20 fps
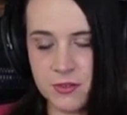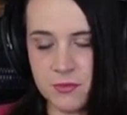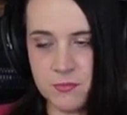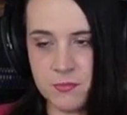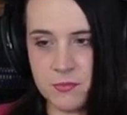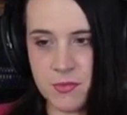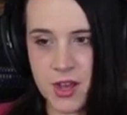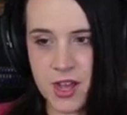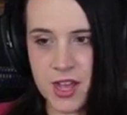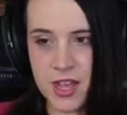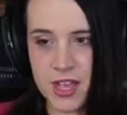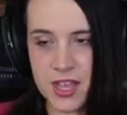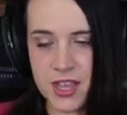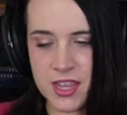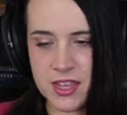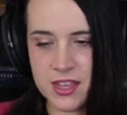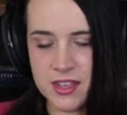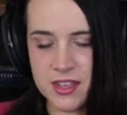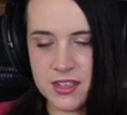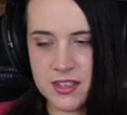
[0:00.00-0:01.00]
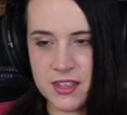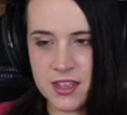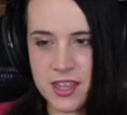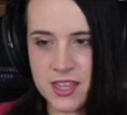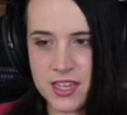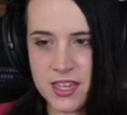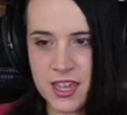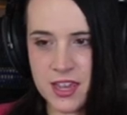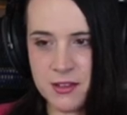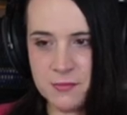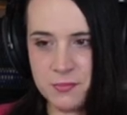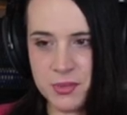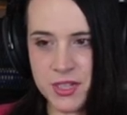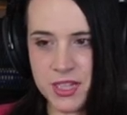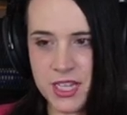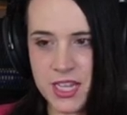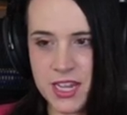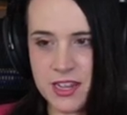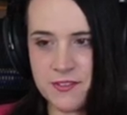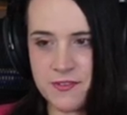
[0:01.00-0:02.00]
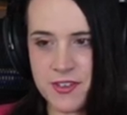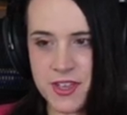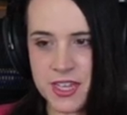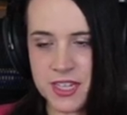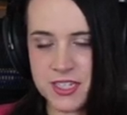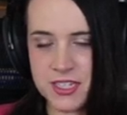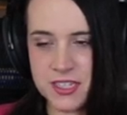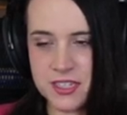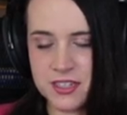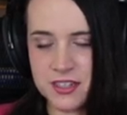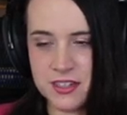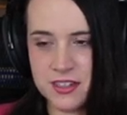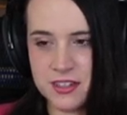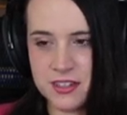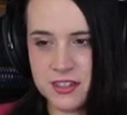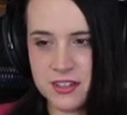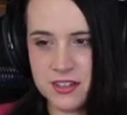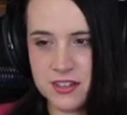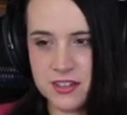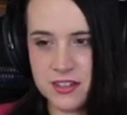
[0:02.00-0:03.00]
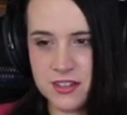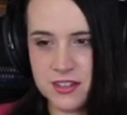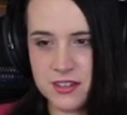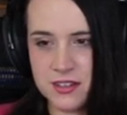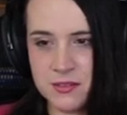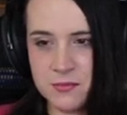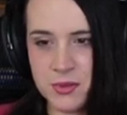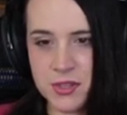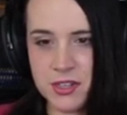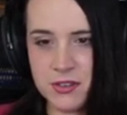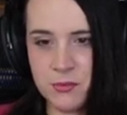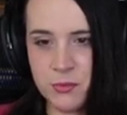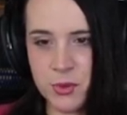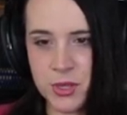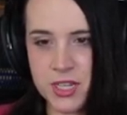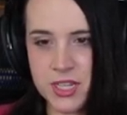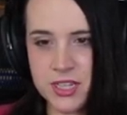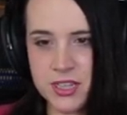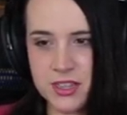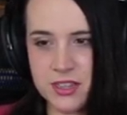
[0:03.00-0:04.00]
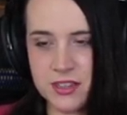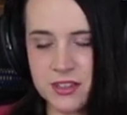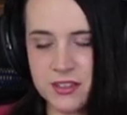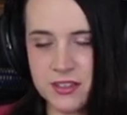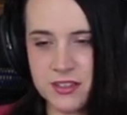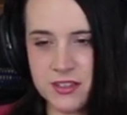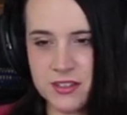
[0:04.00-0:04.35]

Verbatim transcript: Oh my, I can't believe it. But wouldn't...